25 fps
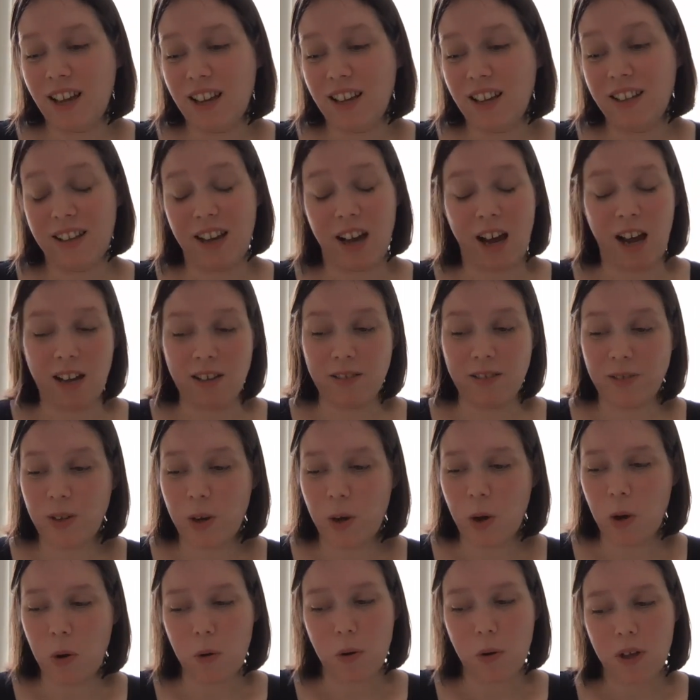Yeah.
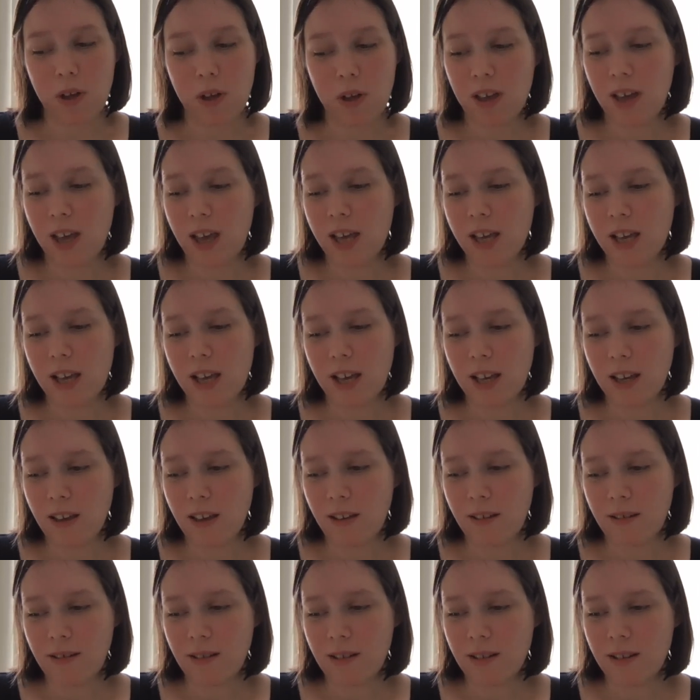So
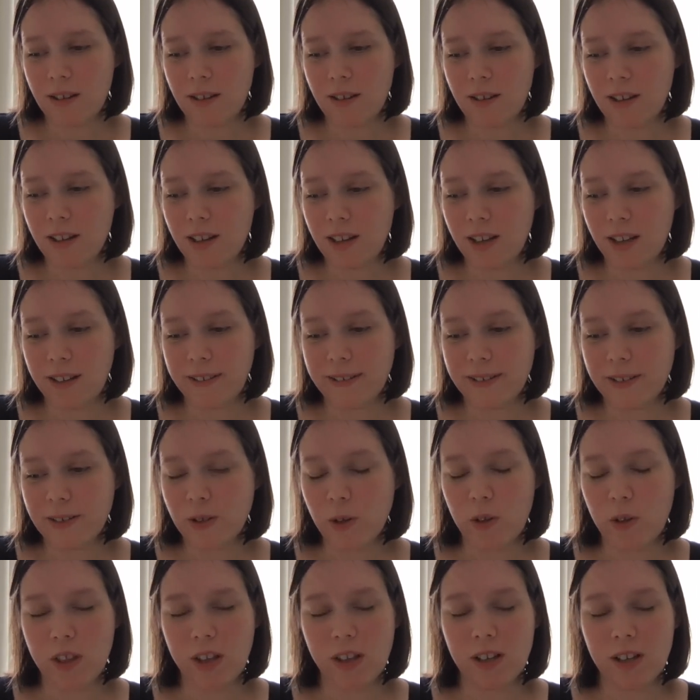
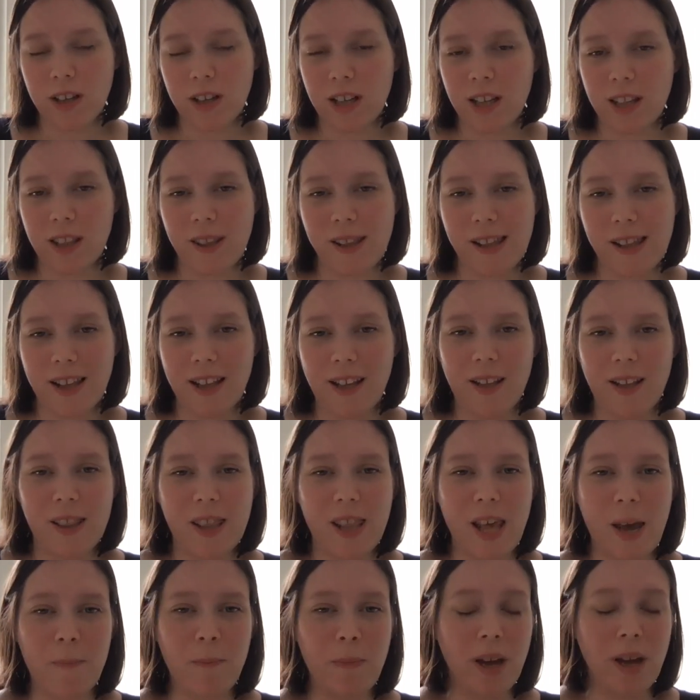then
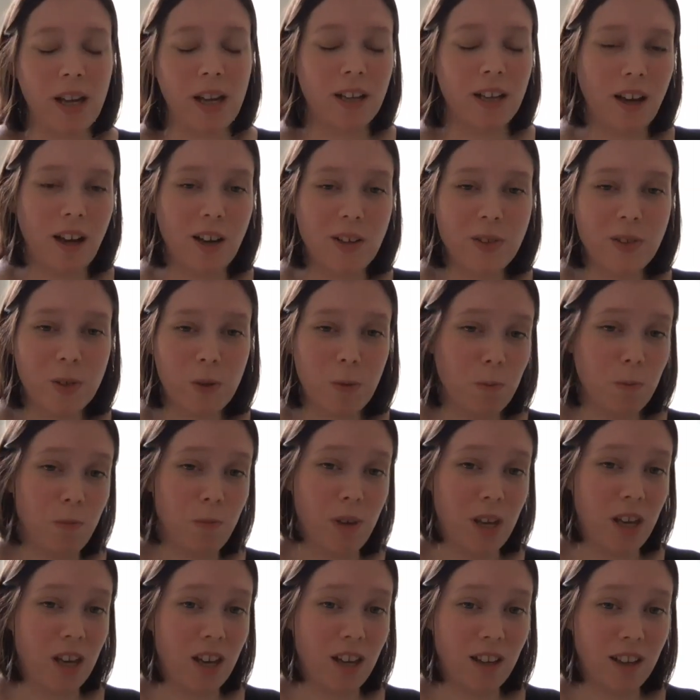that might also
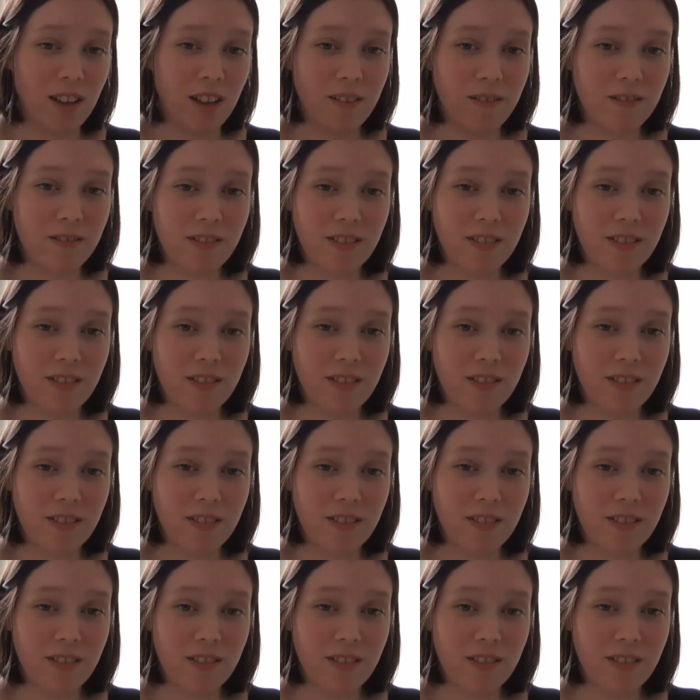be